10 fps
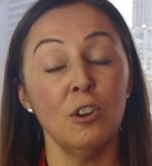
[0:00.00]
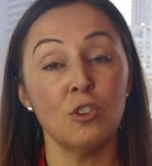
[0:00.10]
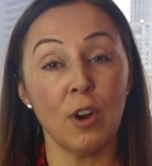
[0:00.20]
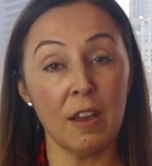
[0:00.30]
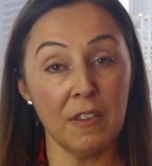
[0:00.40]

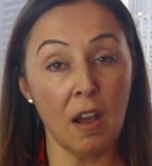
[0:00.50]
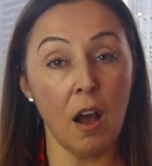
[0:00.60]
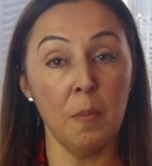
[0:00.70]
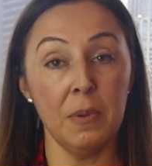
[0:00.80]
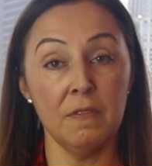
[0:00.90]
driving
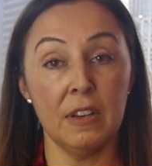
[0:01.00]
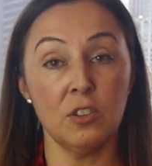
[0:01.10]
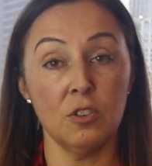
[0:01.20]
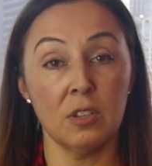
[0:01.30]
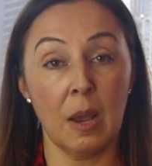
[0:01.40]
up
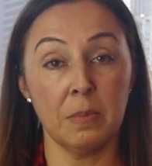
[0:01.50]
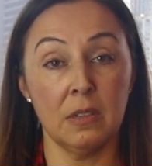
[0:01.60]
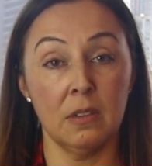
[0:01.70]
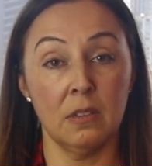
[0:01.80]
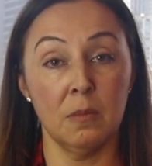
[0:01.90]
investor
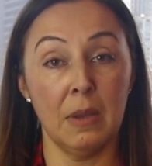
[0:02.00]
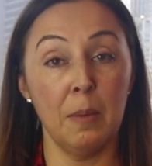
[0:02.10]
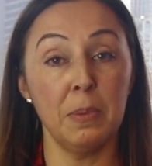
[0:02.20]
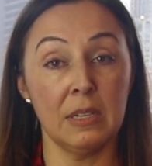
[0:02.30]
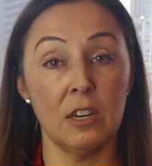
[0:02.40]
skepticism
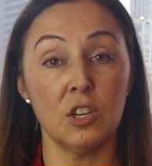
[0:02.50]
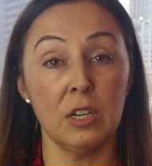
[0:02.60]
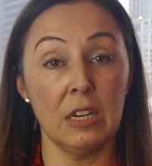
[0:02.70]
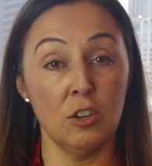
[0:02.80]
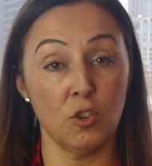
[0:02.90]
and
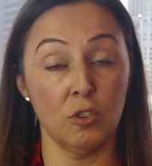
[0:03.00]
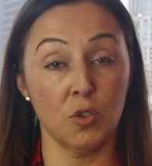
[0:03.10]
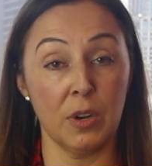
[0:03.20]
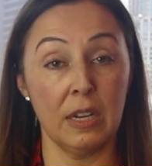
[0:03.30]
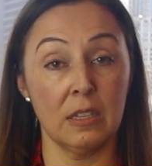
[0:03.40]
potentially
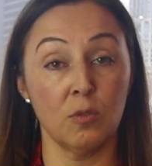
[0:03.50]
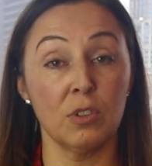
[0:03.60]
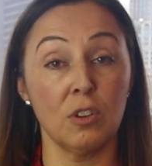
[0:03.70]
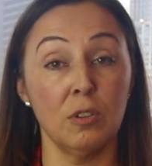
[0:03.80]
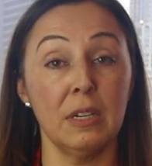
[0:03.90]
interest rates,
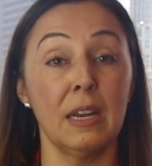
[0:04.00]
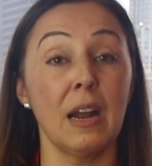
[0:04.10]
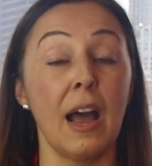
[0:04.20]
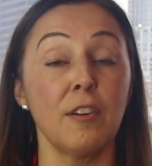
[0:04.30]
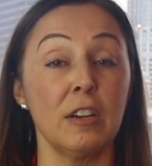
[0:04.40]
resulting in
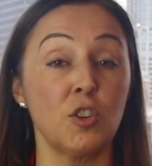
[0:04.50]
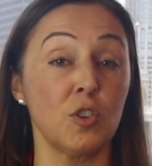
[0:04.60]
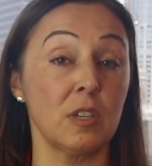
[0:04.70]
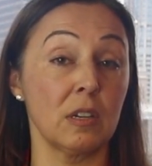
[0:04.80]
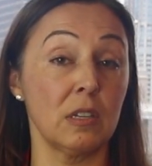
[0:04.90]
higher interest